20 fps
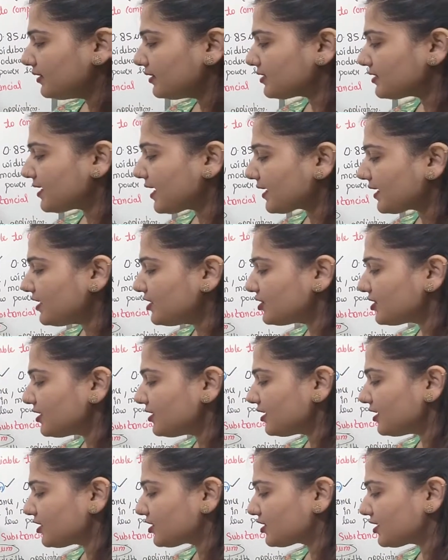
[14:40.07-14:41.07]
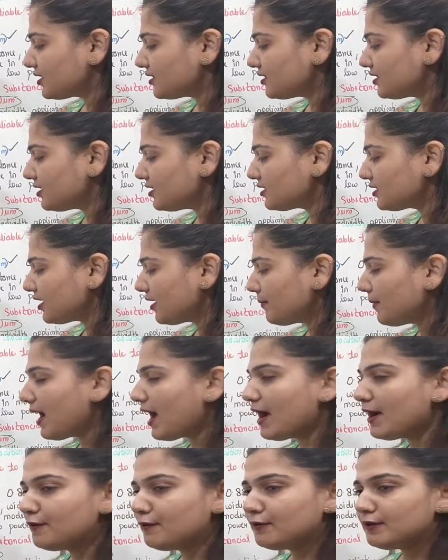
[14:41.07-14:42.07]
in the second generation system,
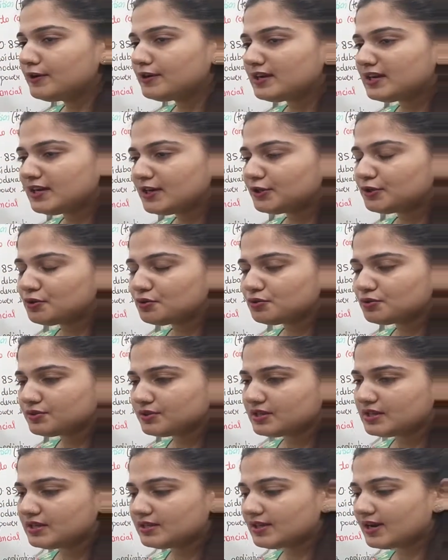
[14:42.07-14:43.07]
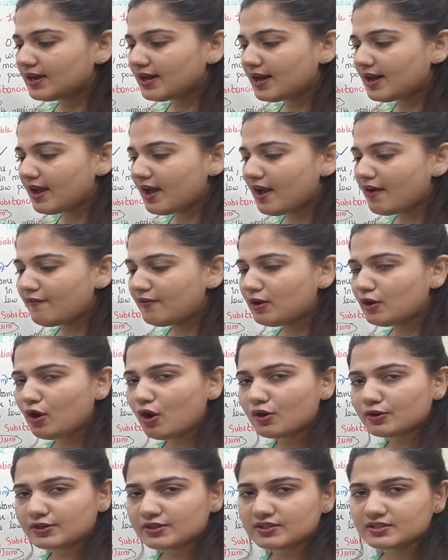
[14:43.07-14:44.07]
I don't need to see that I have a
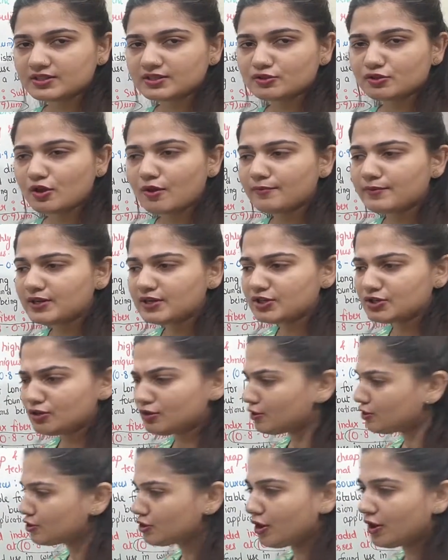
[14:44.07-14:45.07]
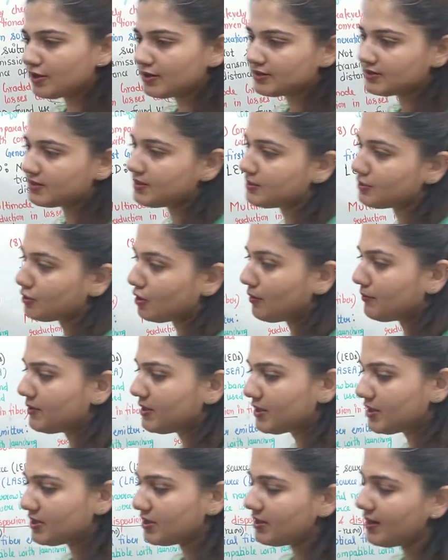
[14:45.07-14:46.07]
long distance communication or short distance
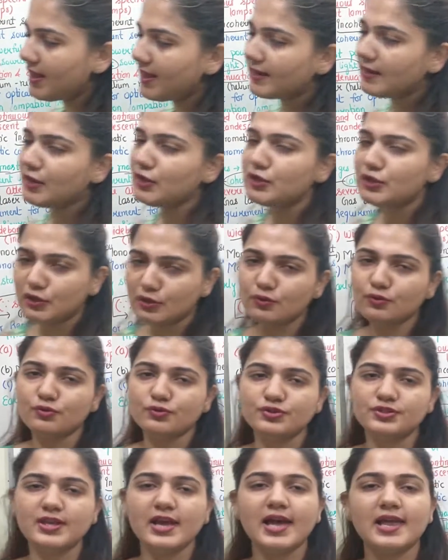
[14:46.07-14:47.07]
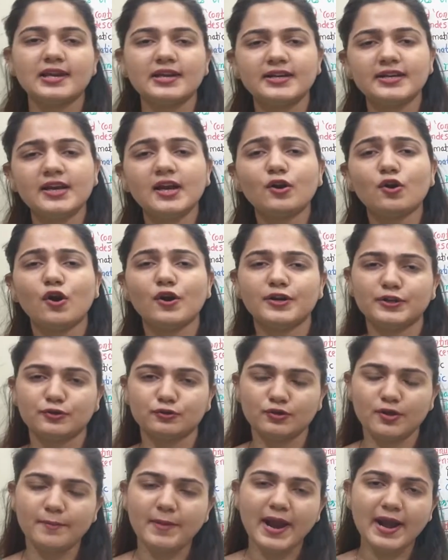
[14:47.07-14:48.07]
communication. I can use the LED according
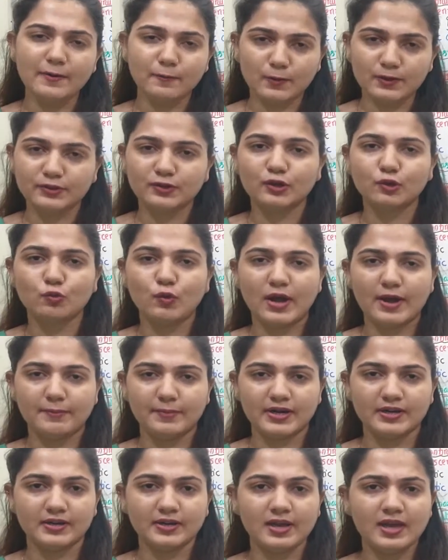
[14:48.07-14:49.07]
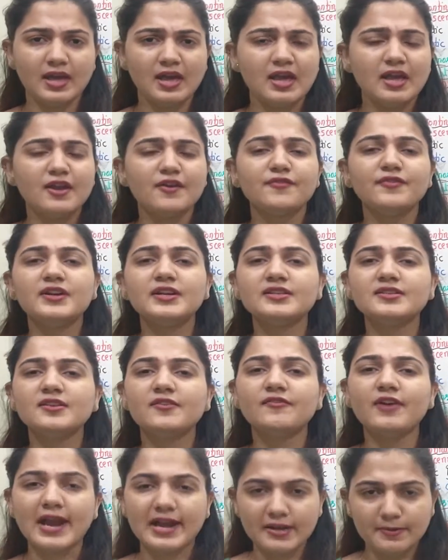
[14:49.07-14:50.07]
to the bandwidth requirement. If it is
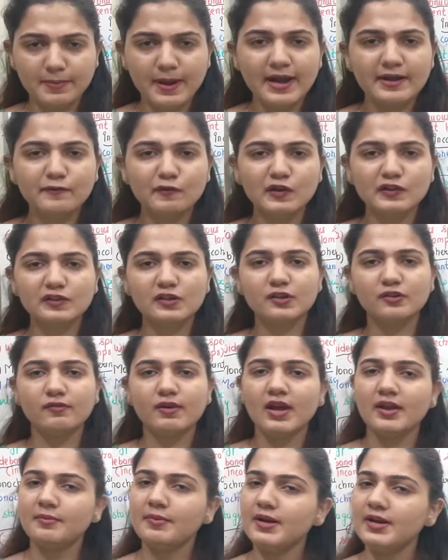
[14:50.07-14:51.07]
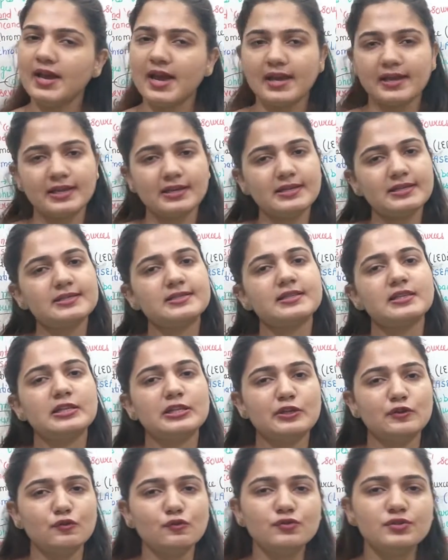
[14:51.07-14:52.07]
a wide bandwidth requirement, I can
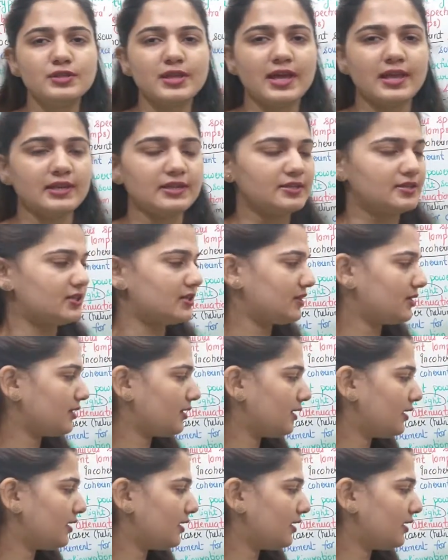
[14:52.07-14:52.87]
easily use the LED.